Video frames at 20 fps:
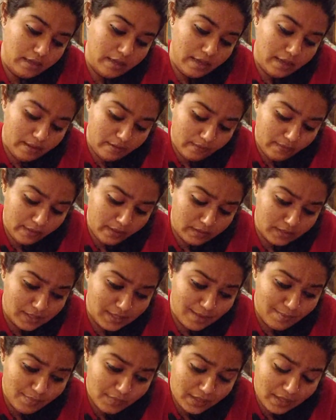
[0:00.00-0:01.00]
And then
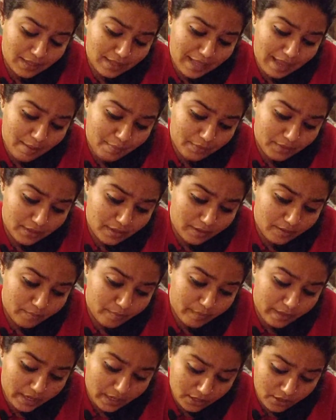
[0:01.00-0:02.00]
something will happen that
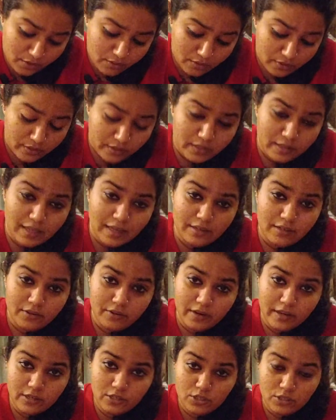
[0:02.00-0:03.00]
will make you look in that
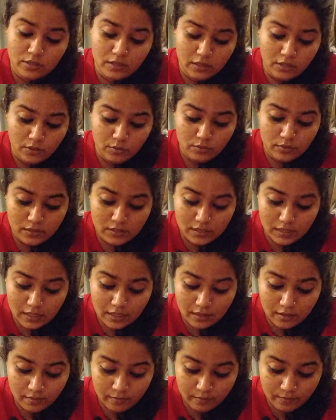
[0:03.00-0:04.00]
direction, and you'll
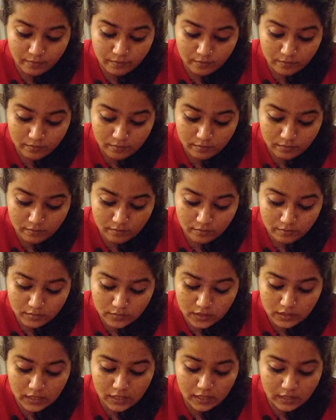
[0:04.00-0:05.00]
see
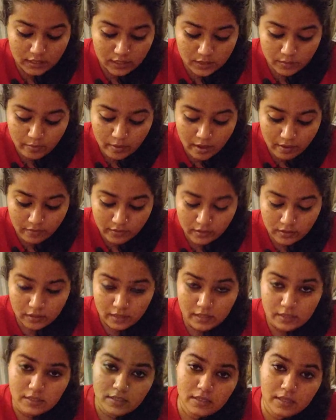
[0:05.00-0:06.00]
him's power
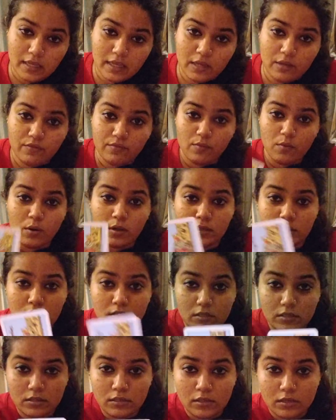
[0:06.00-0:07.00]
as the King of
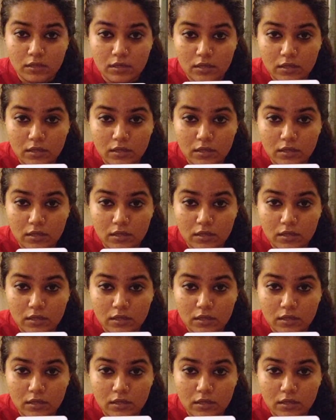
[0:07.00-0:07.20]
Wands.